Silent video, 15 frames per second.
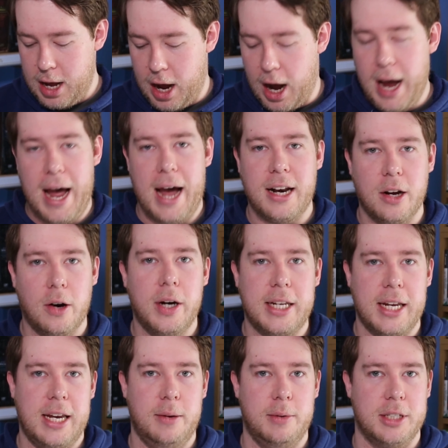I had no
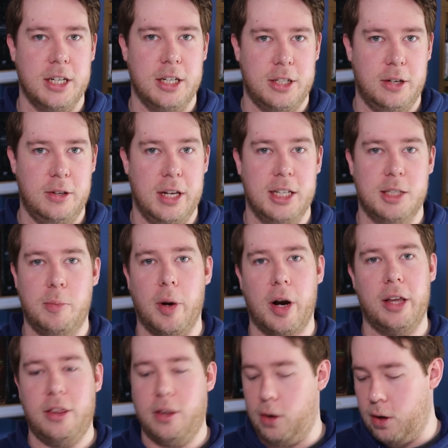idea he was going to do this, but I
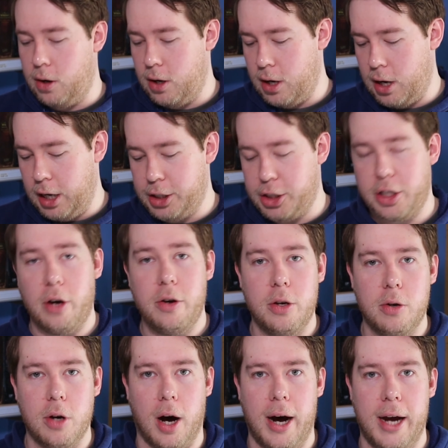thought I'd show
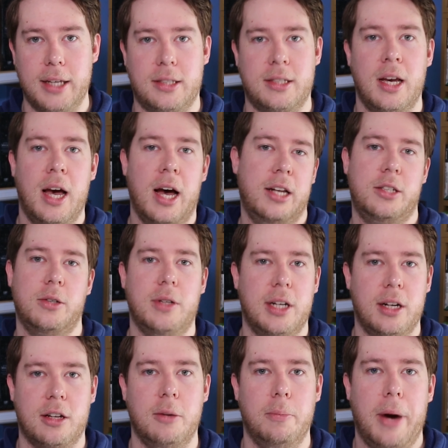you guys and do a
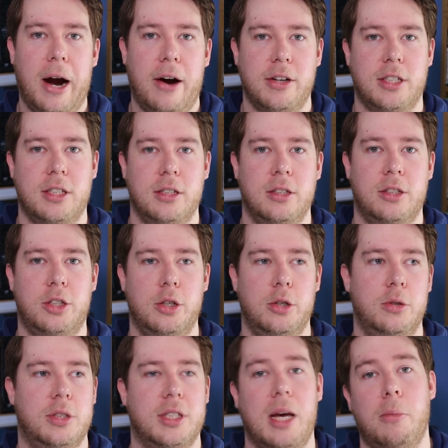little comparison to
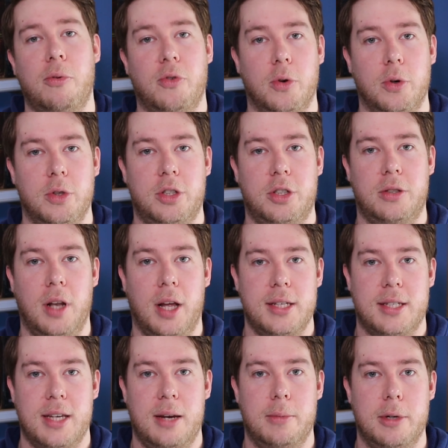Saberforge
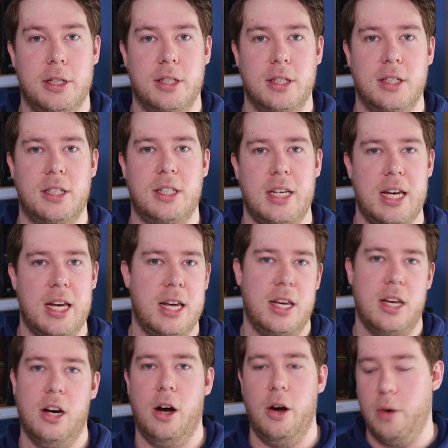lightsabers and see,
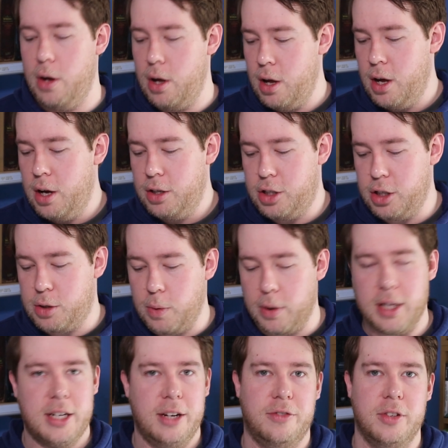you know, just what
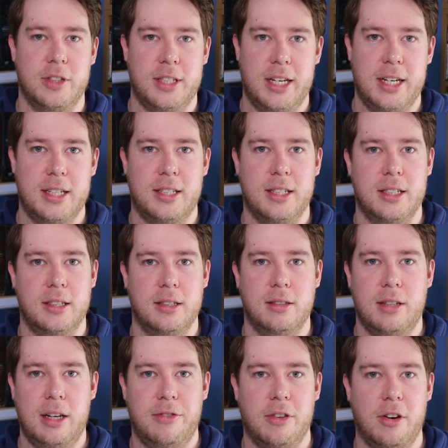the difference is and
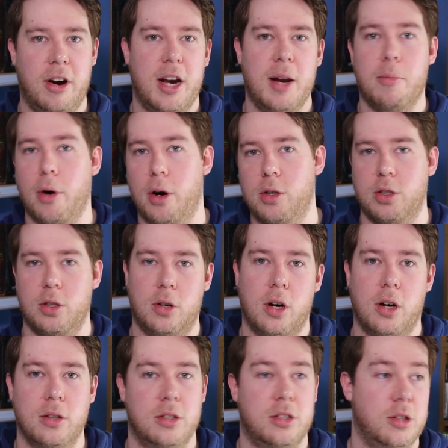if there are any pros or
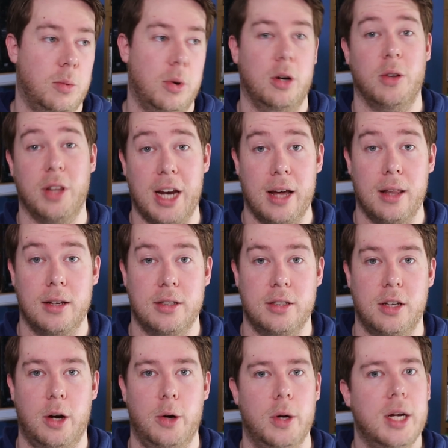cons to one or the other.
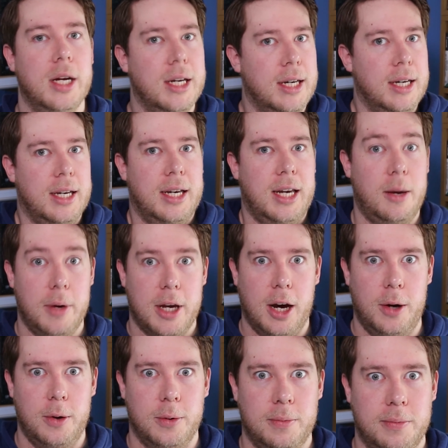So here we
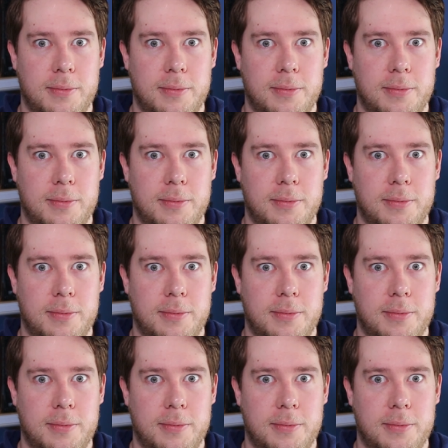go.